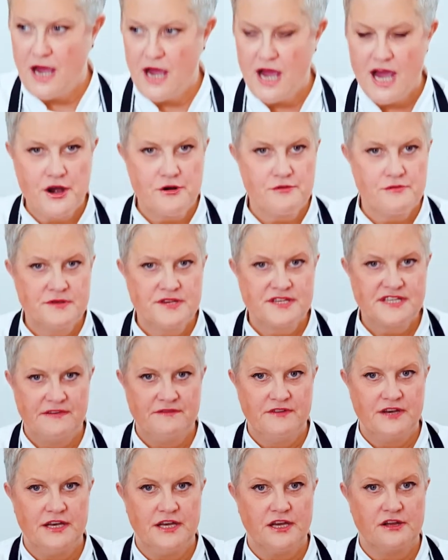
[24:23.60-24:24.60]

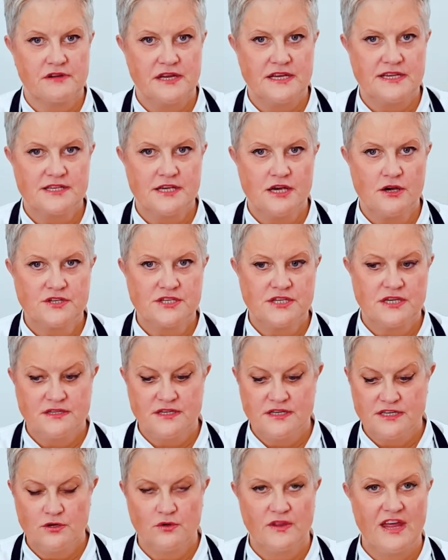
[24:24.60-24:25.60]
170 degrees Celsius
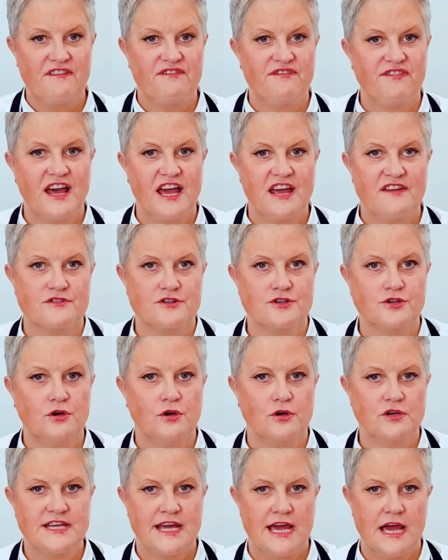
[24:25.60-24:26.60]
until that flavour is
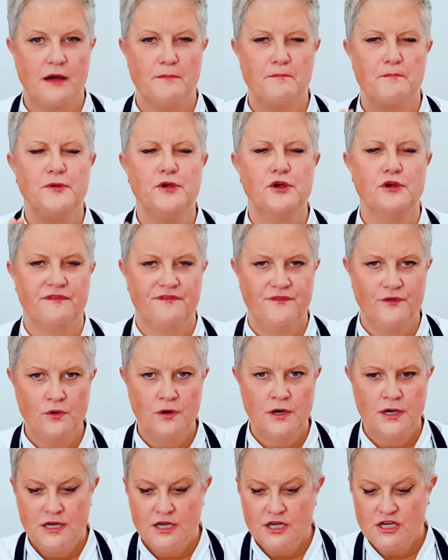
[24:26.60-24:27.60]
cooked out
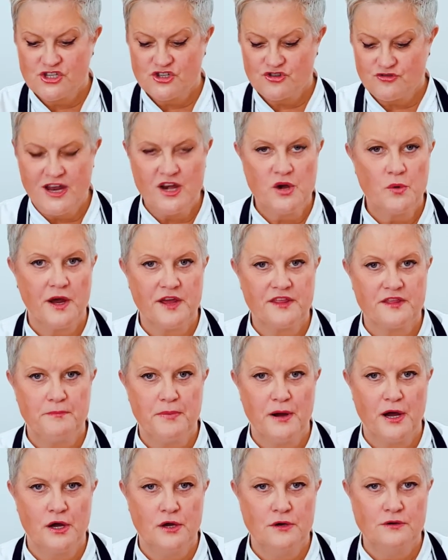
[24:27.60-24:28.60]
beautiful. Strain away the
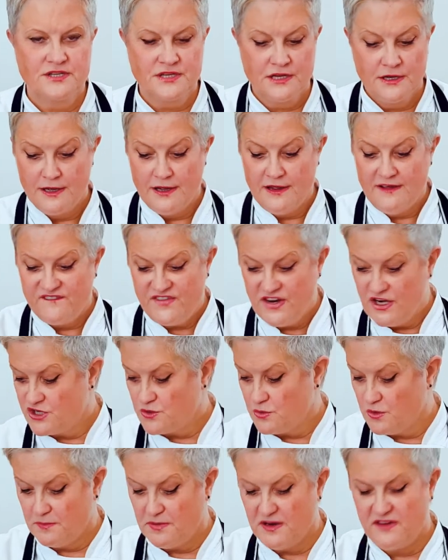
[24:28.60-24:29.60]
bones, finish
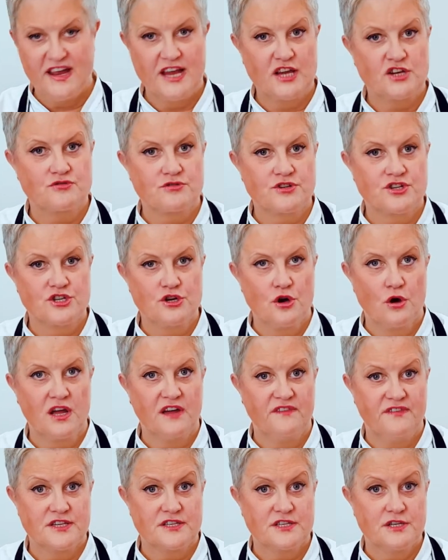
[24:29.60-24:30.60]
with a bit of extra stock if
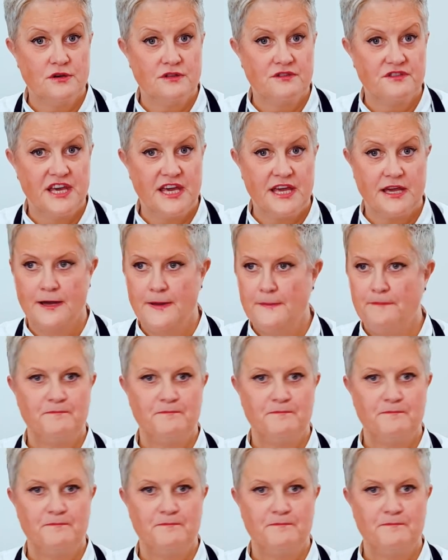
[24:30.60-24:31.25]
it's too thick.